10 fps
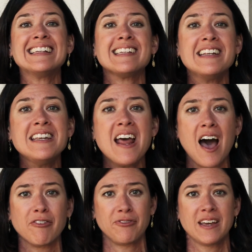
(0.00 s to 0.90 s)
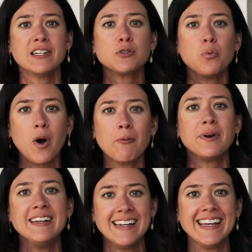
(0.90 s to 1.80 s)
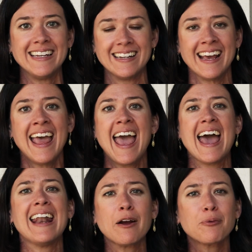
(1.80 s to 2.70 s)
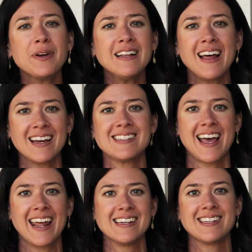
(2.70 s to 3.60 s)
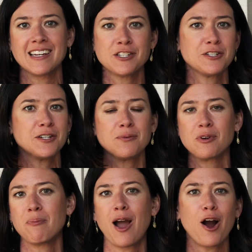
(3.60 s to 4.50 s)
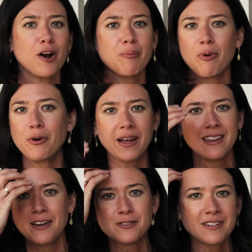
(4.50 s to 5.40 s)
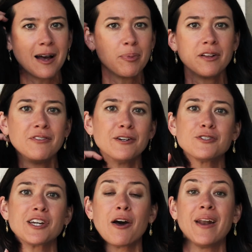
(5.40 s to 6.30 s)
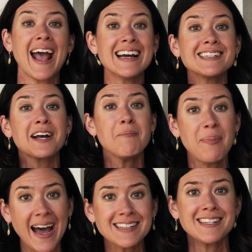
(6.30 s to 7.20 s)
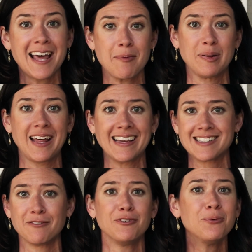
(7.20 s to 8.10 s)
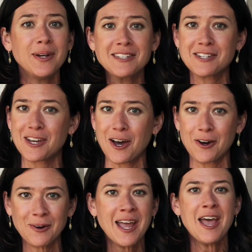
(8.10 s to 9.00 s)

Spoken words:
enough. It is what we need. And I realized that as I stood with my heart broken those couple of years ago, and I had to come back to that place a few weeks ago,